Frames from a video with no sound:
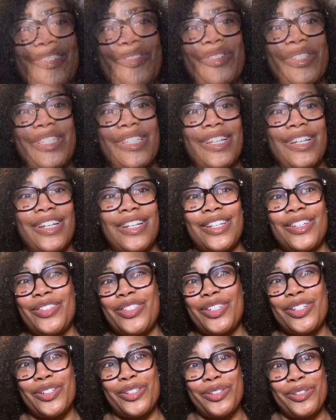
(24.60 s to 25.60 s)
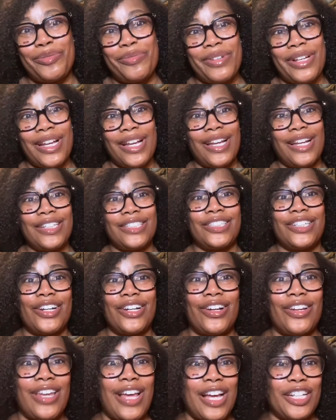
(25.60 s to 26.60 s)
What's good, YouTube? It's your
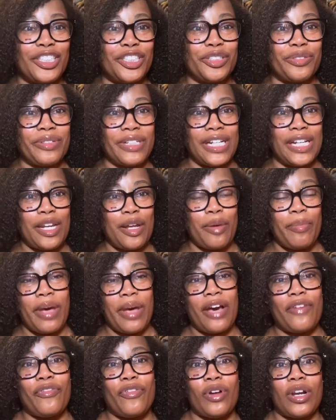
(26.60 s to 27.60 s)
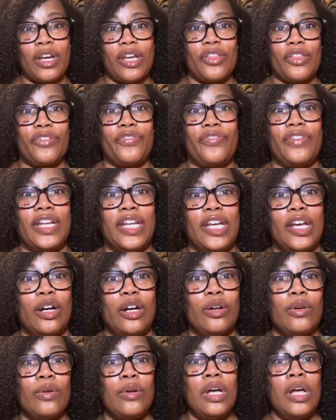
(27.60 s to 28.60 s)
girl OohlaLa'Cheri, and I'm back for another
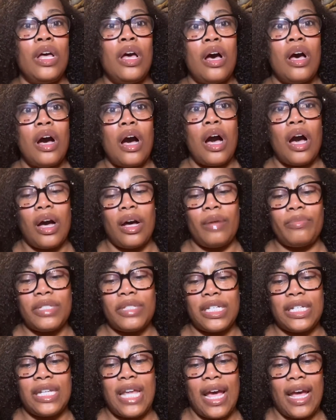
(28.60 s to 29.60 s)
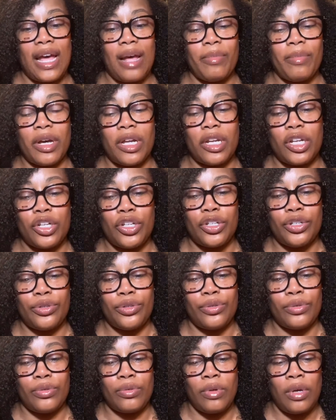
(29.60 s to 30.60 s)
video. Today I'm gonna
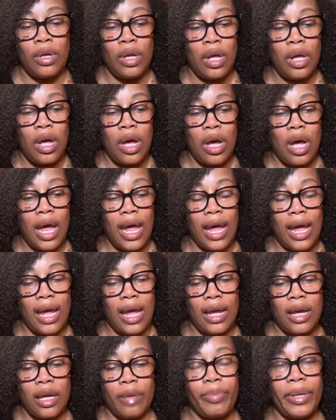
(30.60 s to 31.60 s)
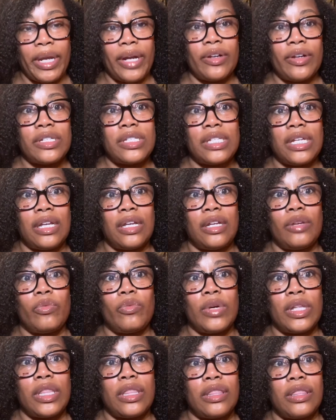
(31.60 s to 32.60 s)
do a comparison
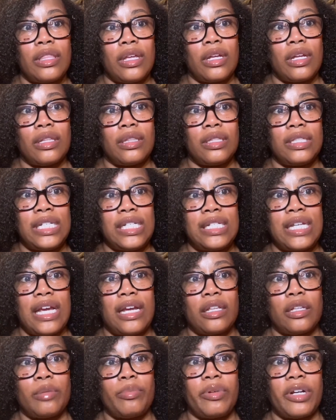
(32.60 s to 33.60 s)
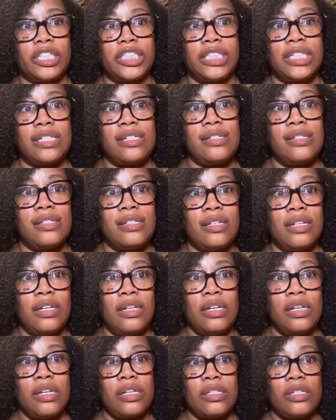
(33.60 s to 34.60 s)
with Detangler brushes.
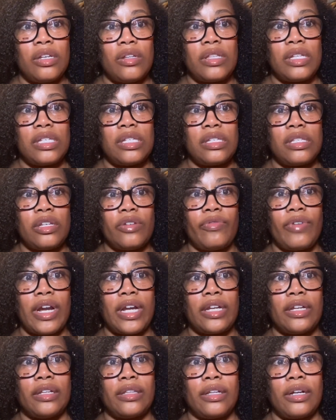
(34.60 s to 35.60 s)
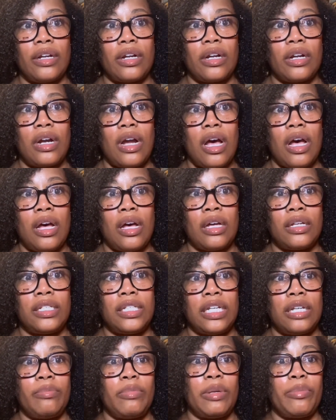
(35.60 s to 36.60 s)
So this is the regular
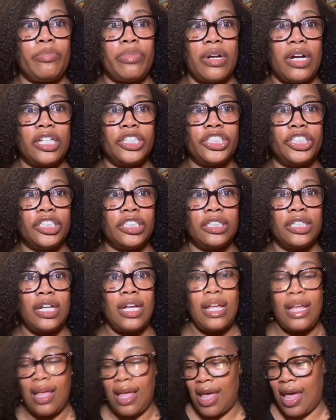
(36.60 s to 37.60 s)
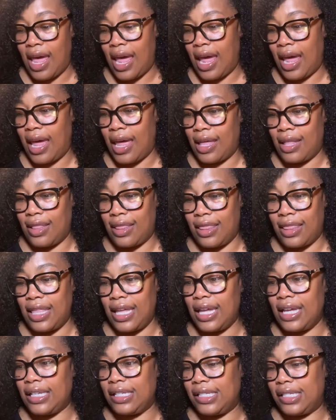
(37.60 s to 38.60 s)
Denman brush, and
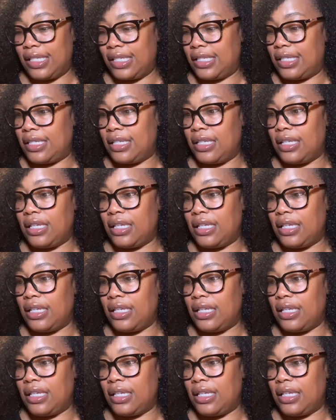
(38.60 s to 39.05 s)
this